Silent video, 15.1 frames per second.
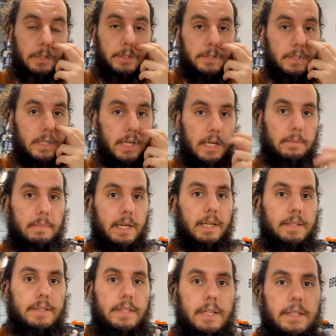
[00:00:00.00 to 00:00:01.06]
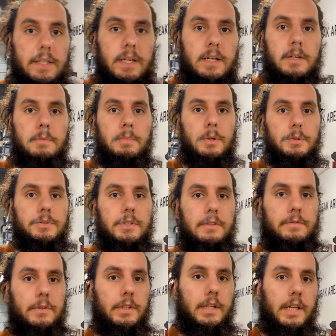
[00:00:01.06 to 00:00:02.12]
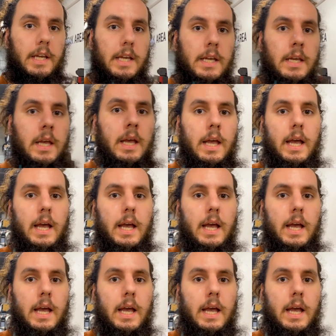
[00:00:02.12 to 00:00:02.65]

Just got my TikTok posted for the day.